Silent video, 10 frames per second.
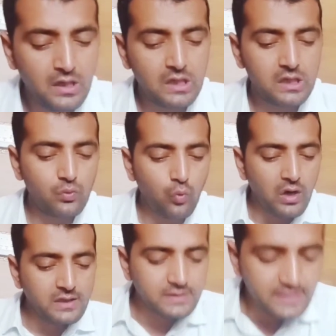Ki
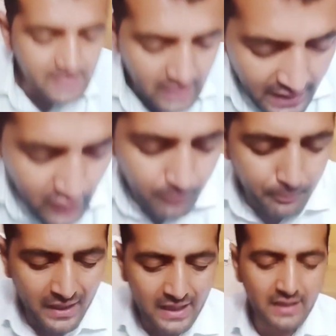what is the kind of
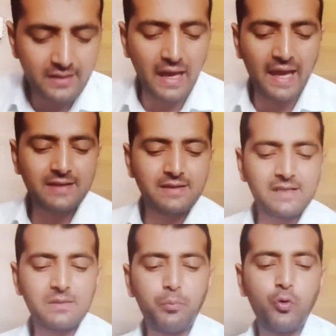pain in the egg
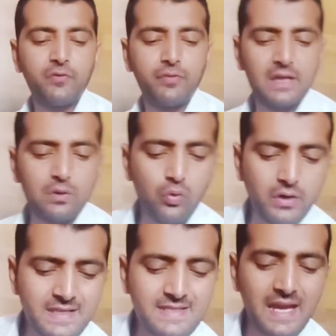that the poet feel?
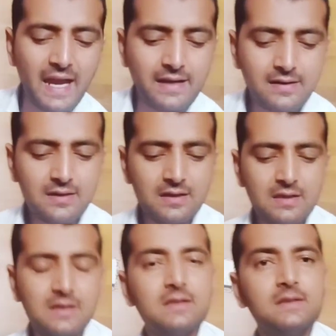What is that?
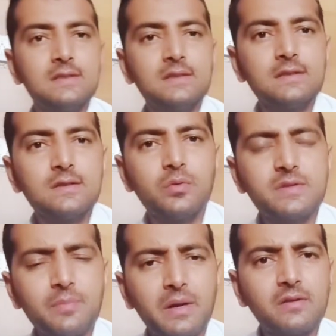What is
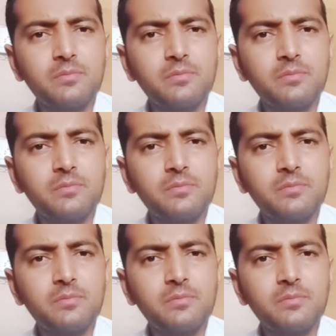the pain?